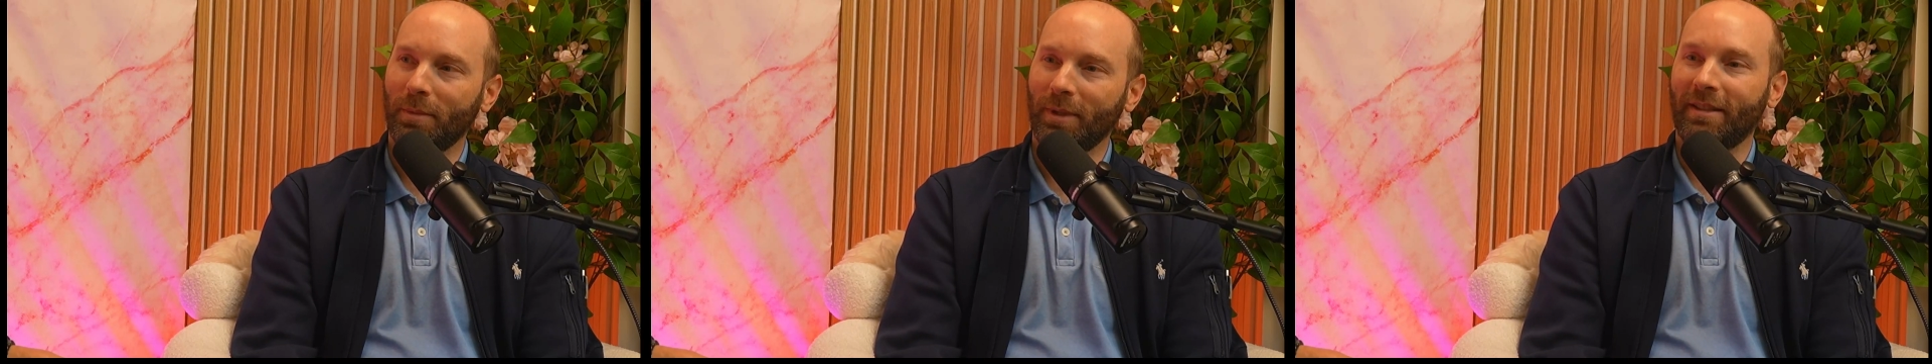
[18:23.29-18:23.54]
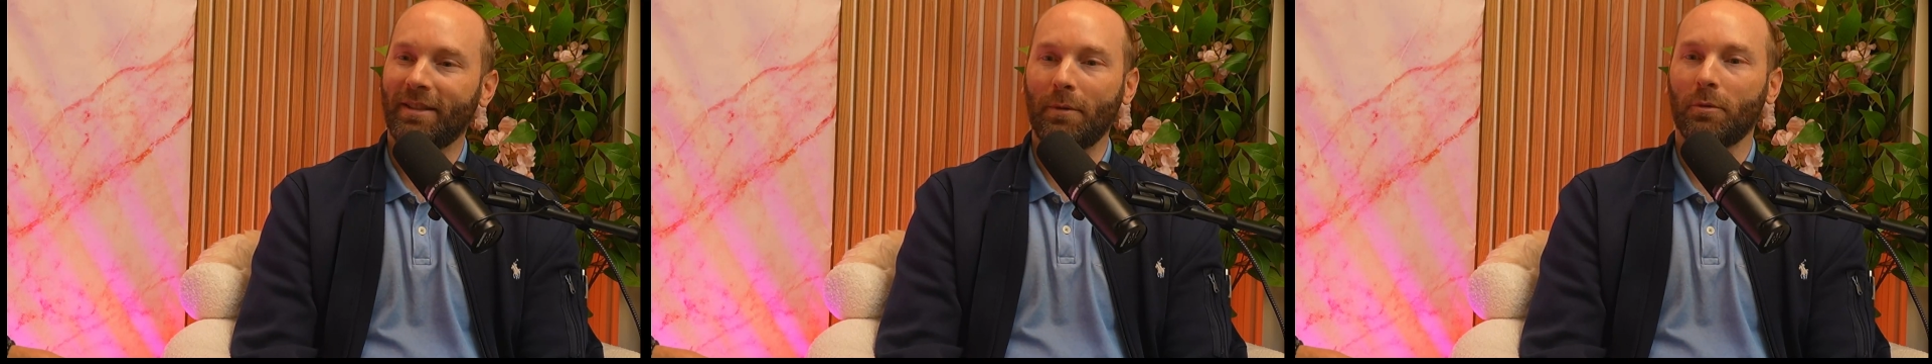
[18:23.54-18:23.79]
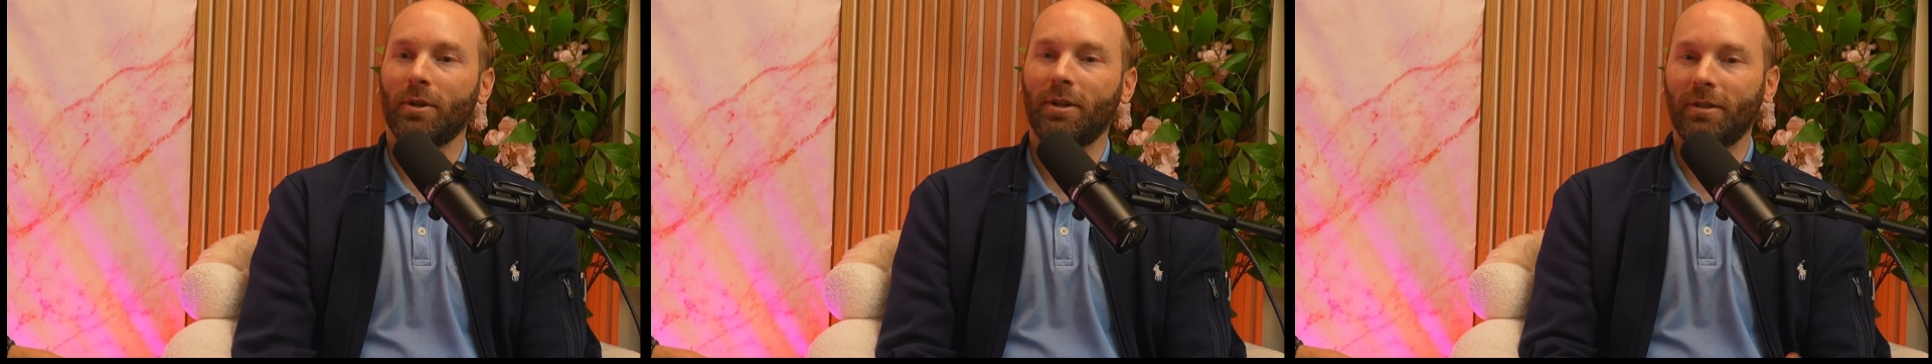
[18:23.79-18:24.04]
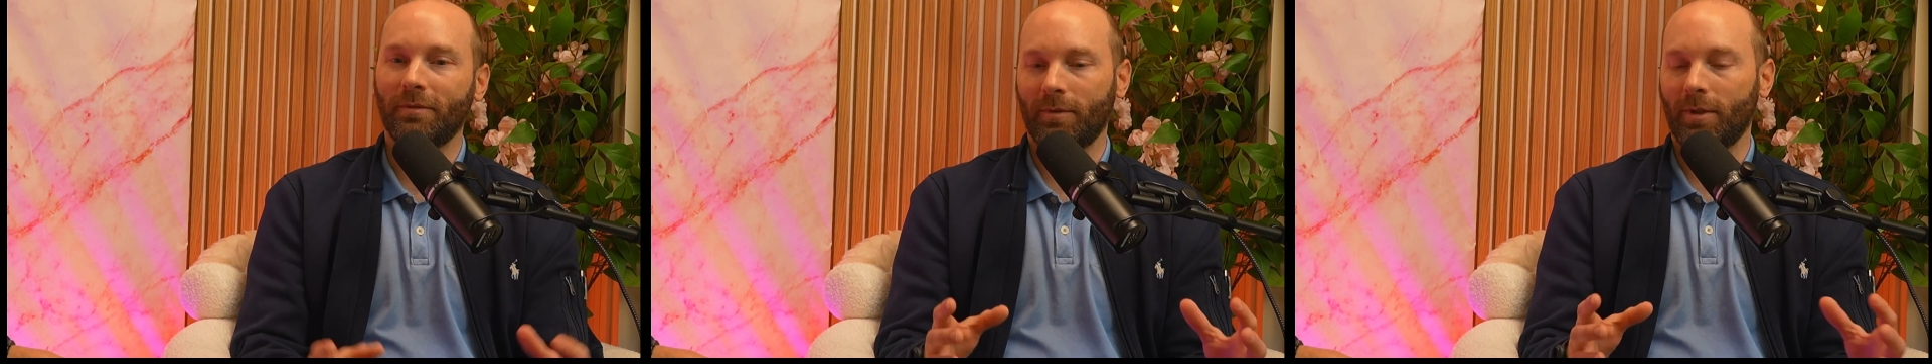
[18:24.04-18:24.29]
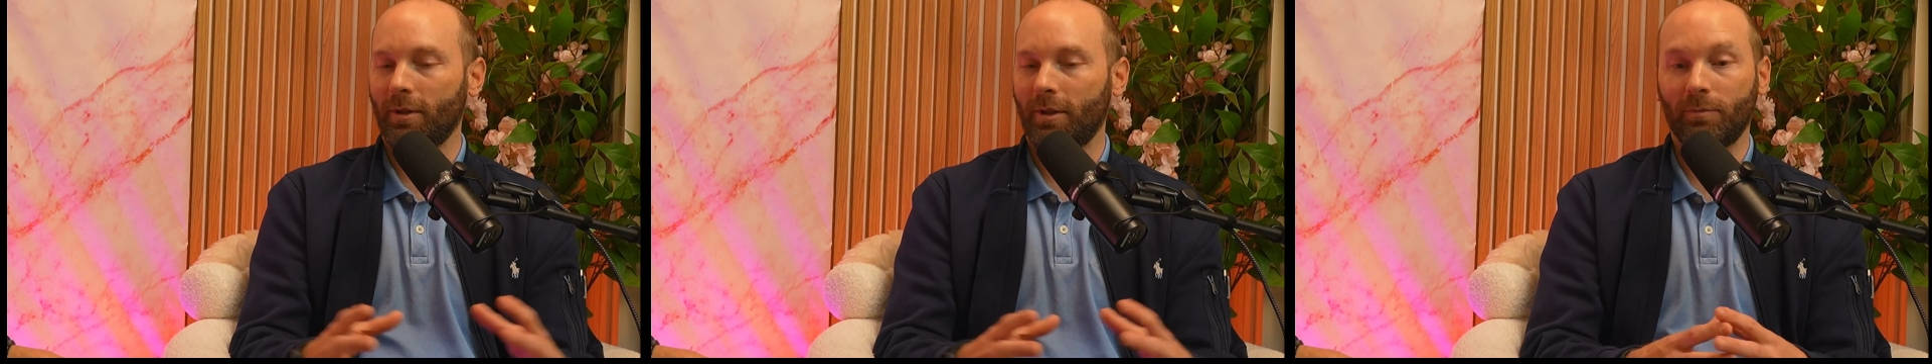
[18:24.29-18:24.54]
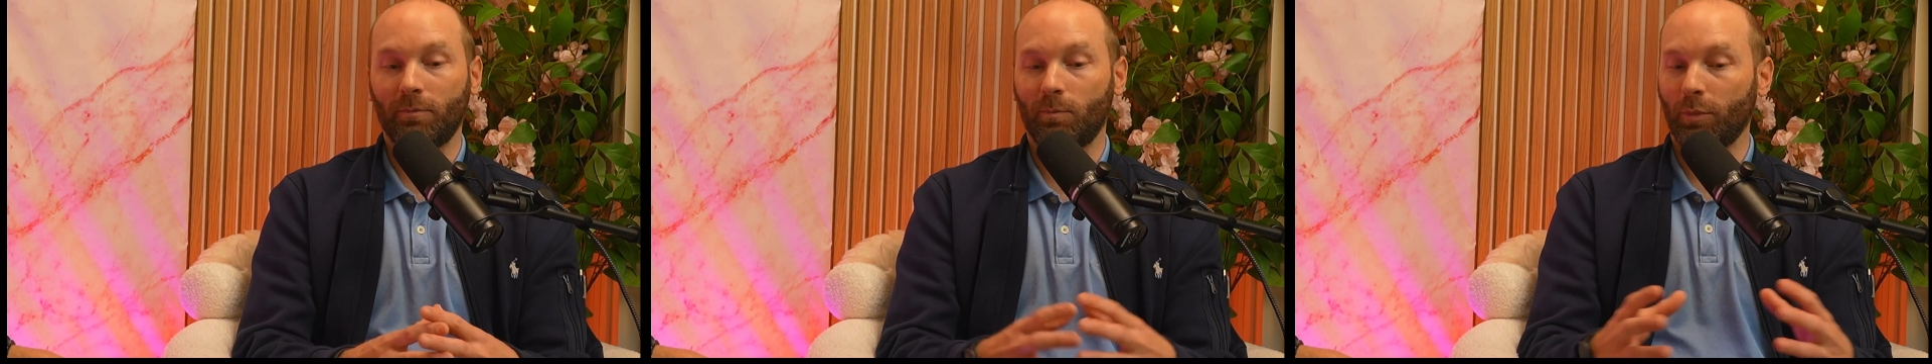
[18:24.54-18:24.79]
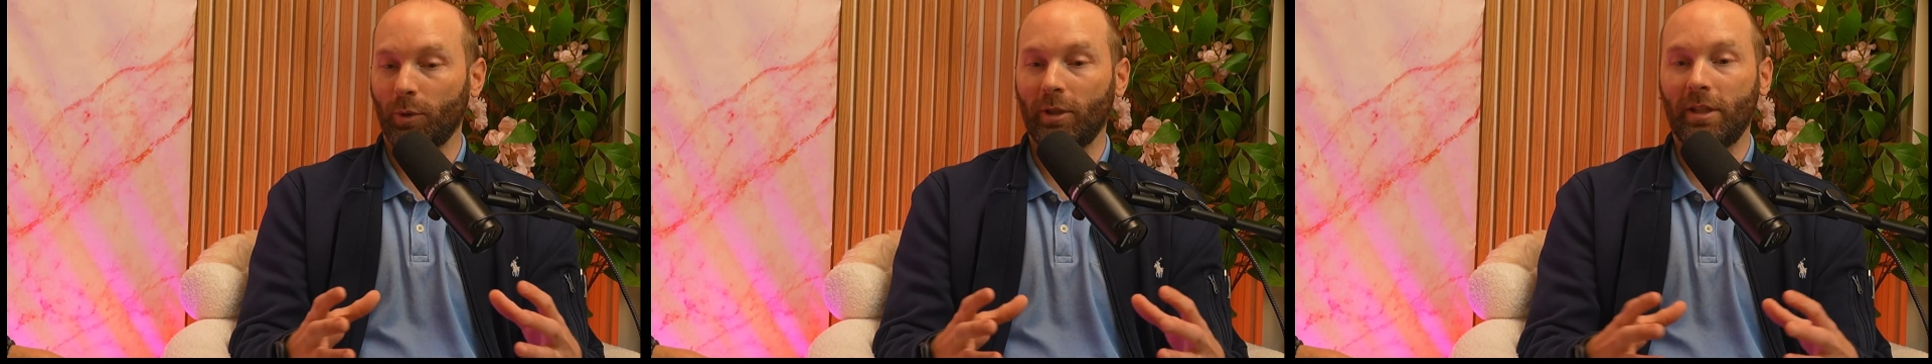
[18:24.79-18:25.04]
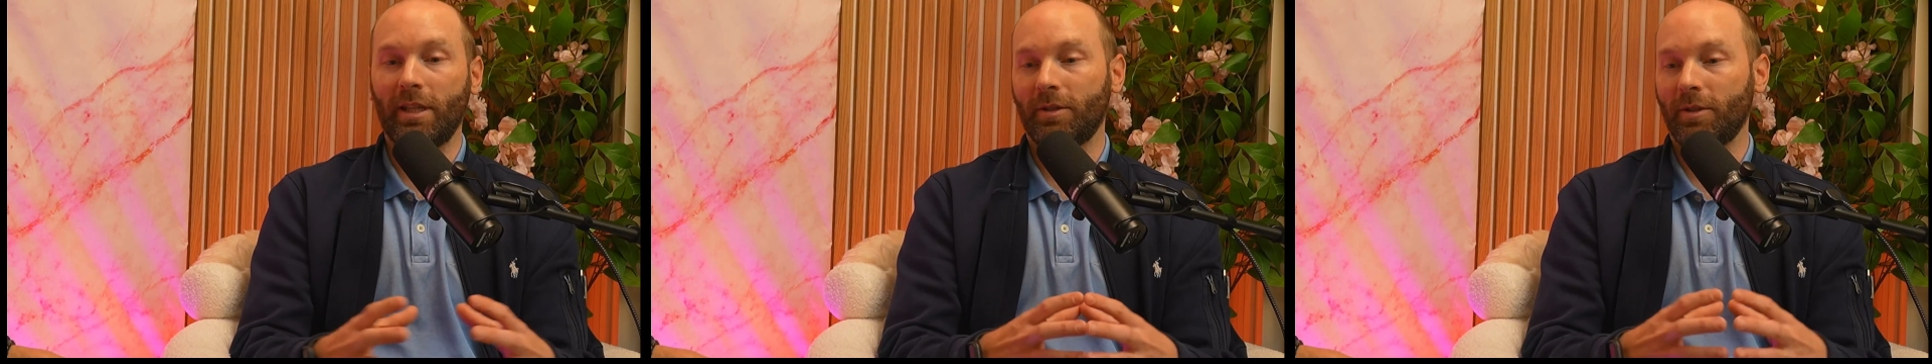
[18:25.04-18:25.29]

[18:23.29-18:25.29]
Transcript: Like they're all brilliant